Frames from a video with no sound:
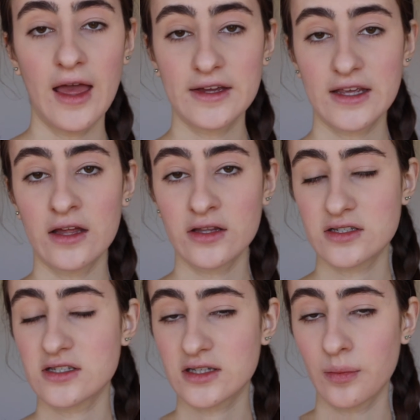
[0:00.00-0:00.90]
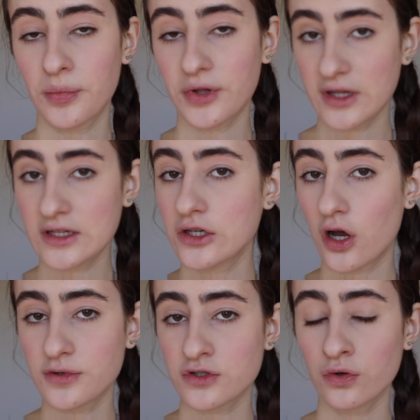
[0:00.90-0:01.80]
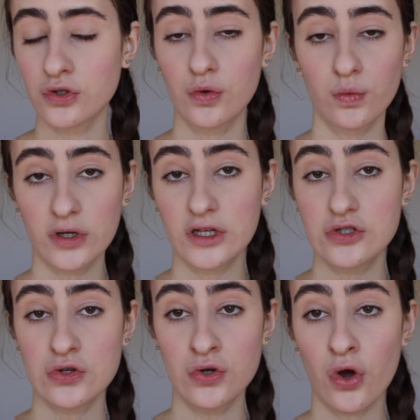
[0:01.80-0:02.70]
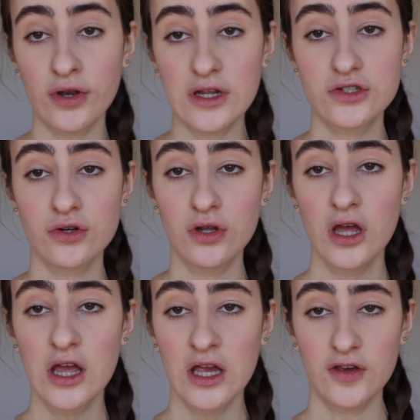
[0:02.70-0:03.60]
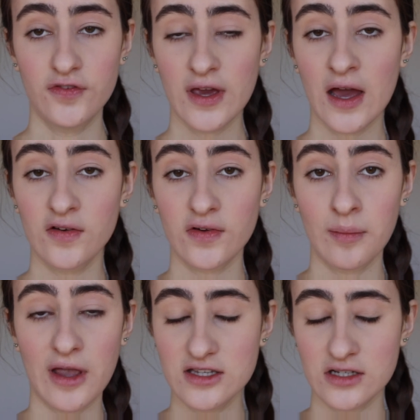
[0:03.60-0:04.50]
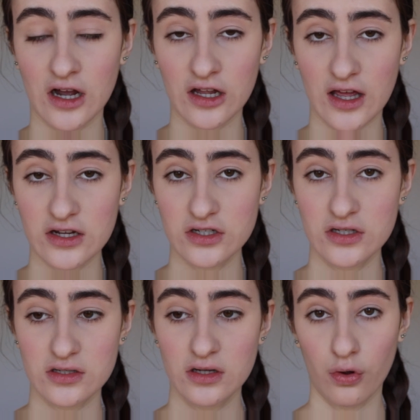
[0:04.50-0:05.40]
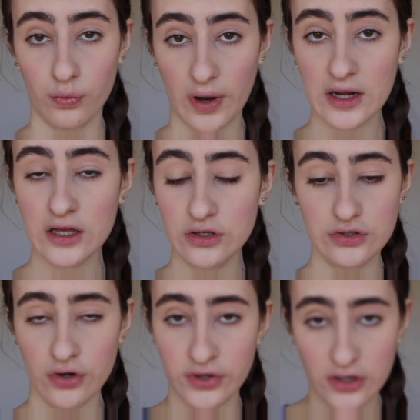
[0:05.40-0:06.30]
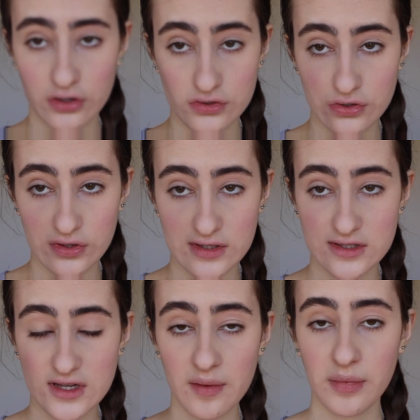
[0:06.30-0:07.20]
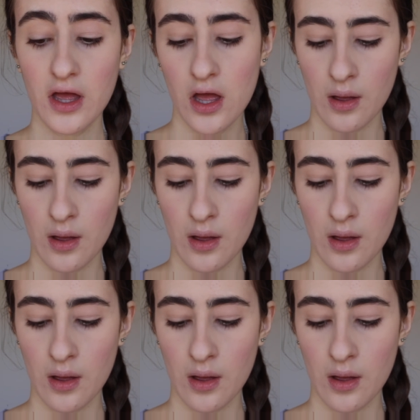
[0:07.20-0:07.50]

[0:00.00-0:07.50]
Again, this is completely optional. You really do not need to. If you have amazing eyelashes already, you don't need to do this step.